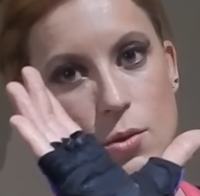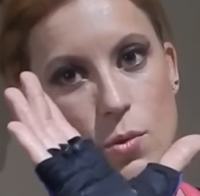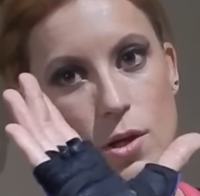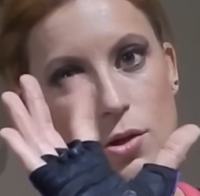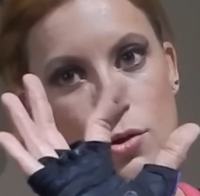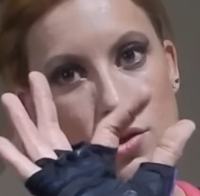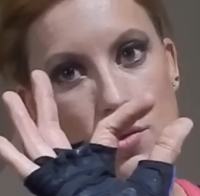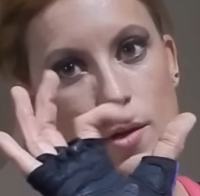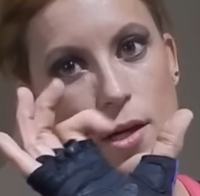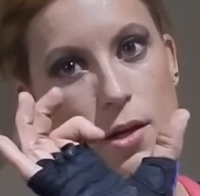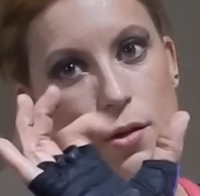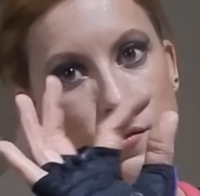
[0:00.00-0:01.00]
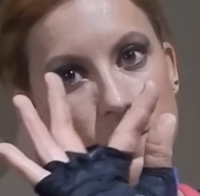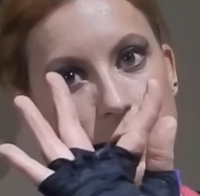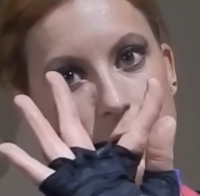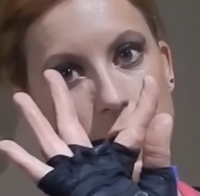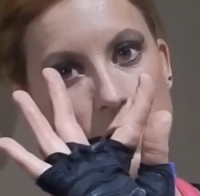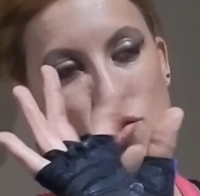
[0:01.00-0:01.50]
when you're doing it, your feet
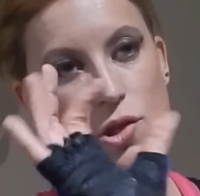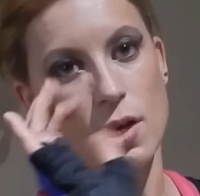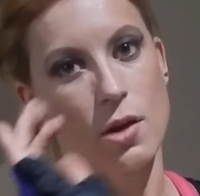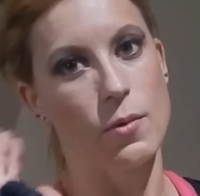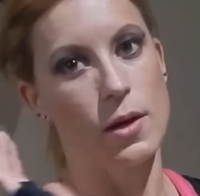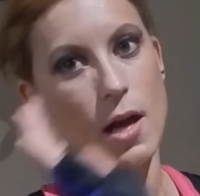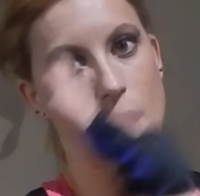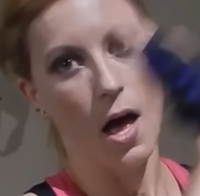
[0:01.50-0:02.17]
are actually going